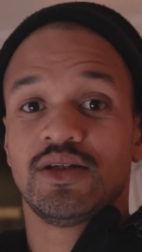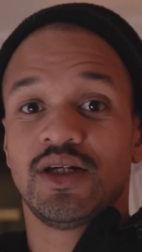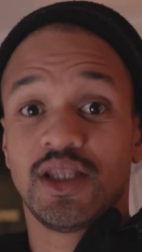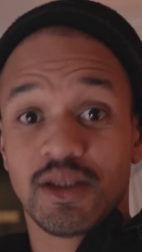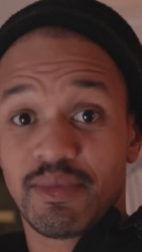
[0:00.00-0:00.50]

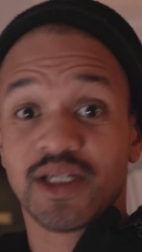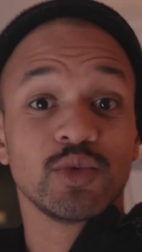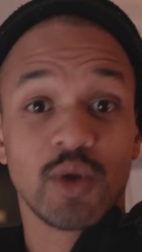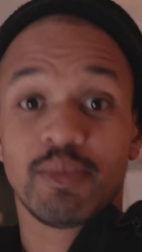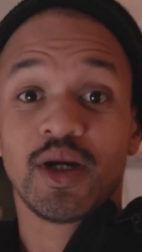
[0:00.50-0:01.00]
in the
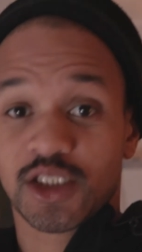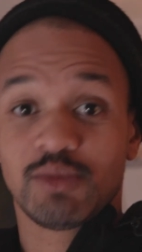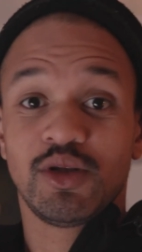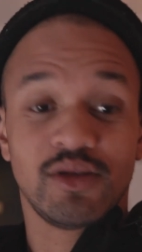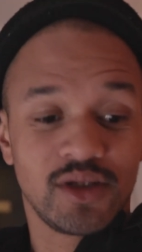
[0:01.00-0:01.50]
best way
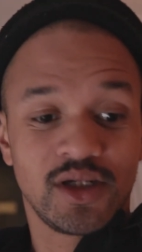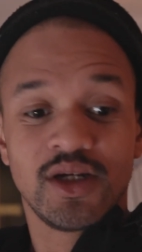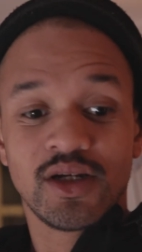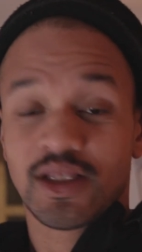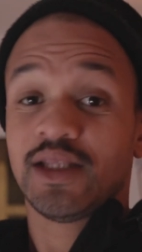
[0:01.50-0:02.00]
possible
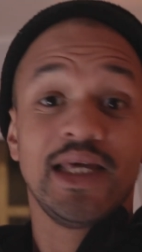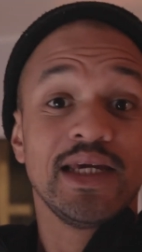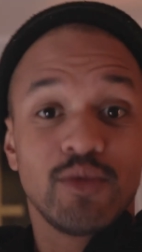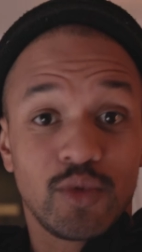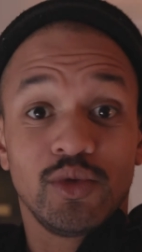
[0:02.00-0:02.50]
that
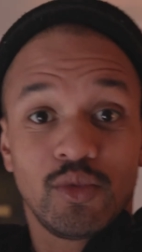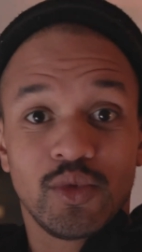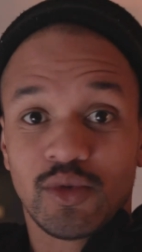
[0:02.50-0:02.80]
they would,